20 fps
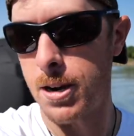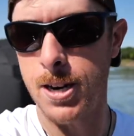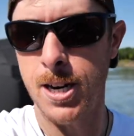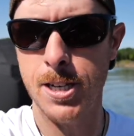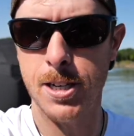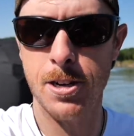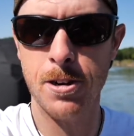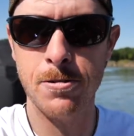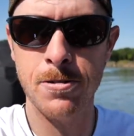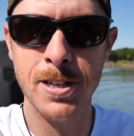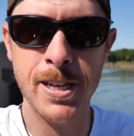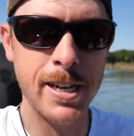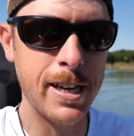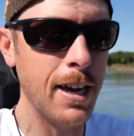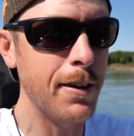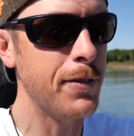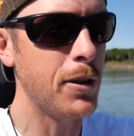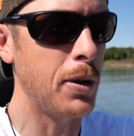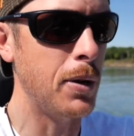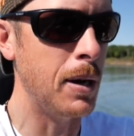Let's go see
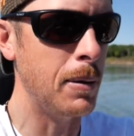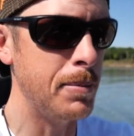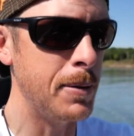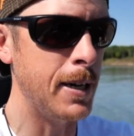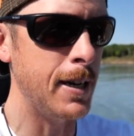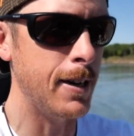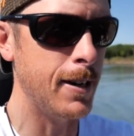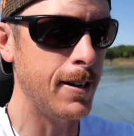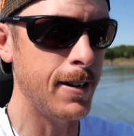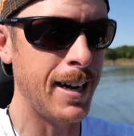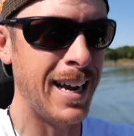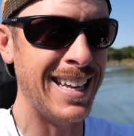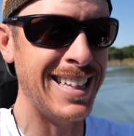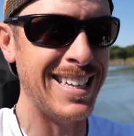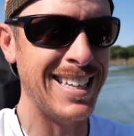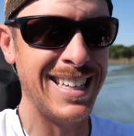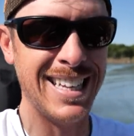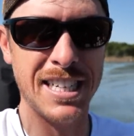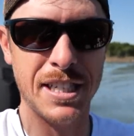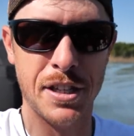if they're up there, and
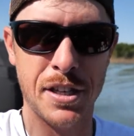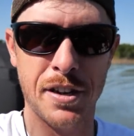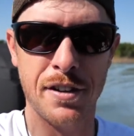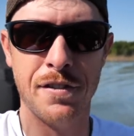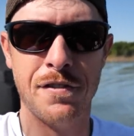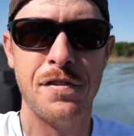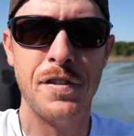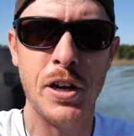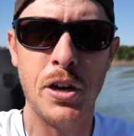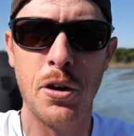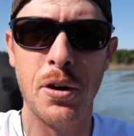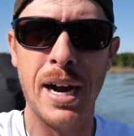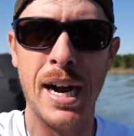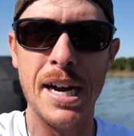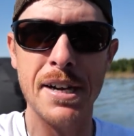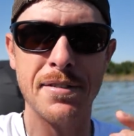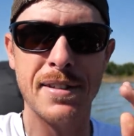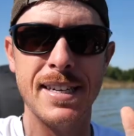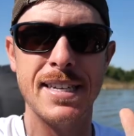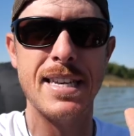then let's figure
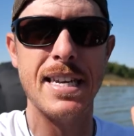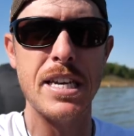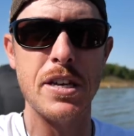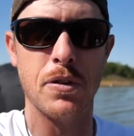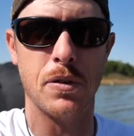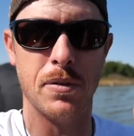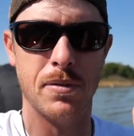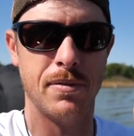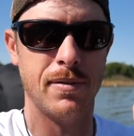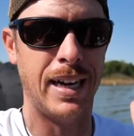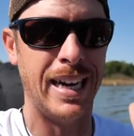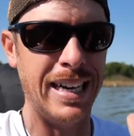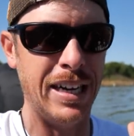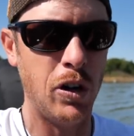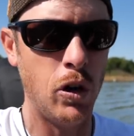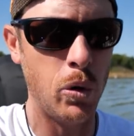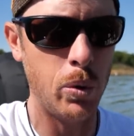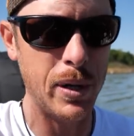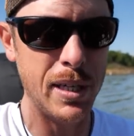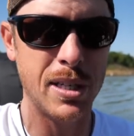out the deal. I
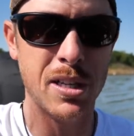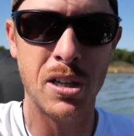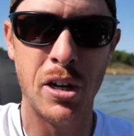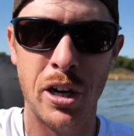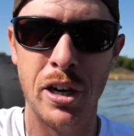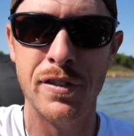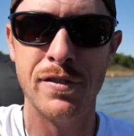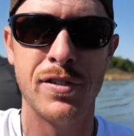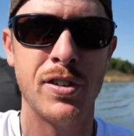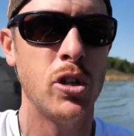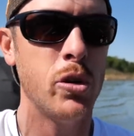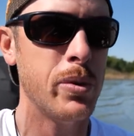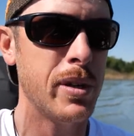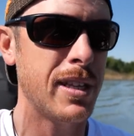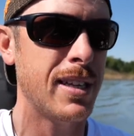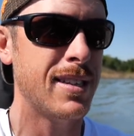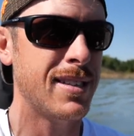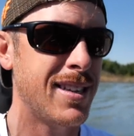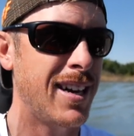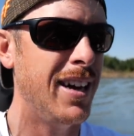always love doing
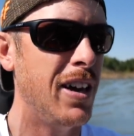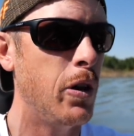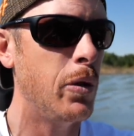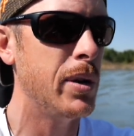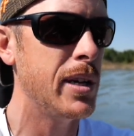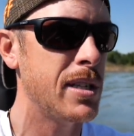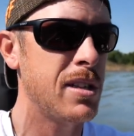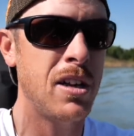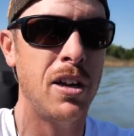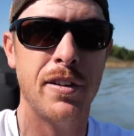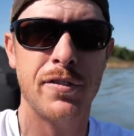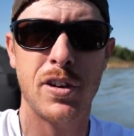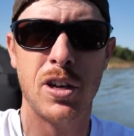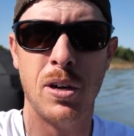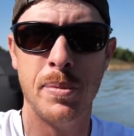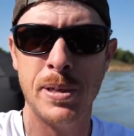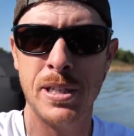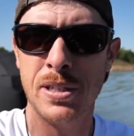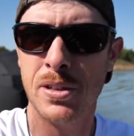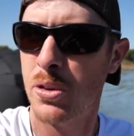this. I always love
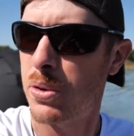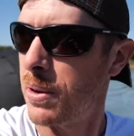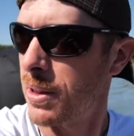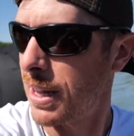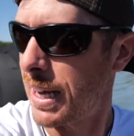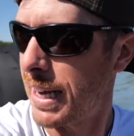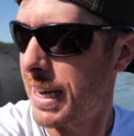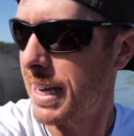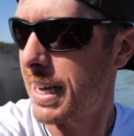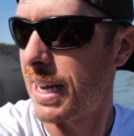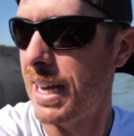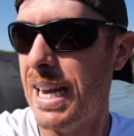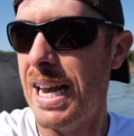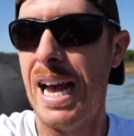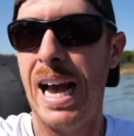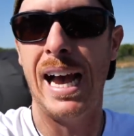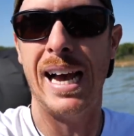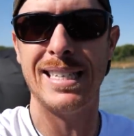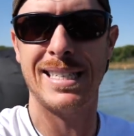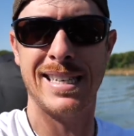coming to a lake
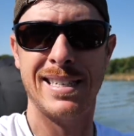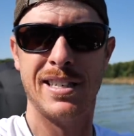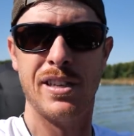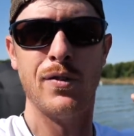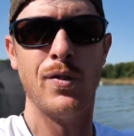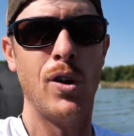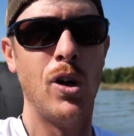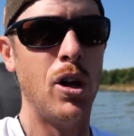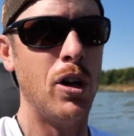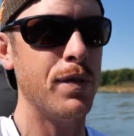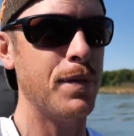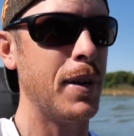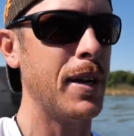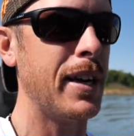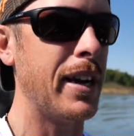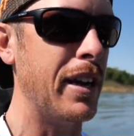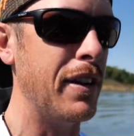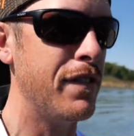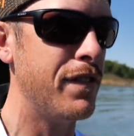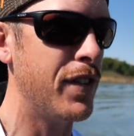as it's
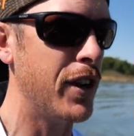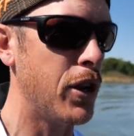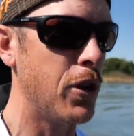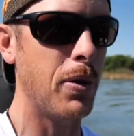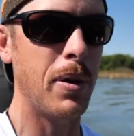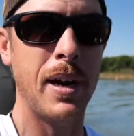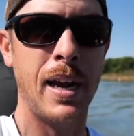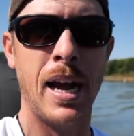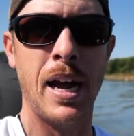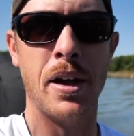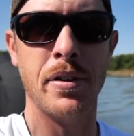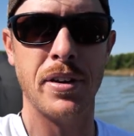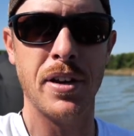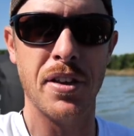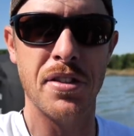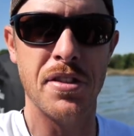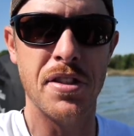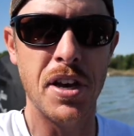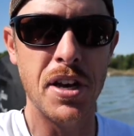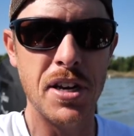evolving and figuring out
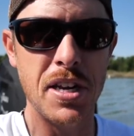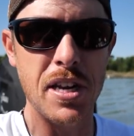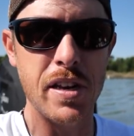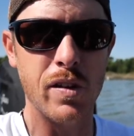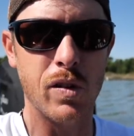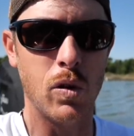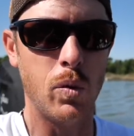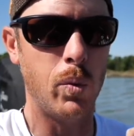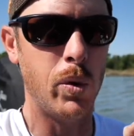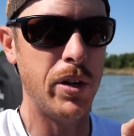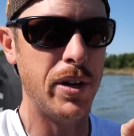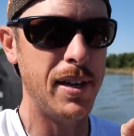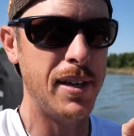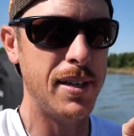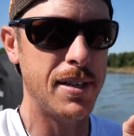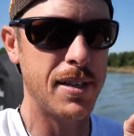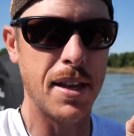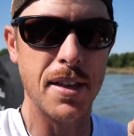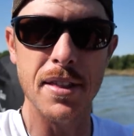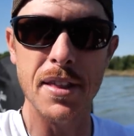the deal. What
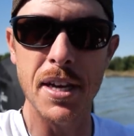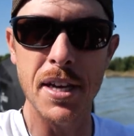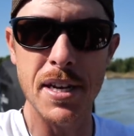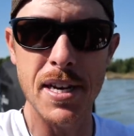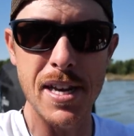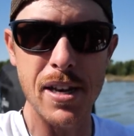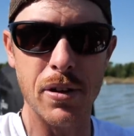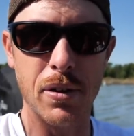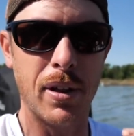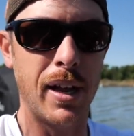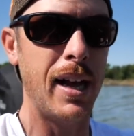is the deal?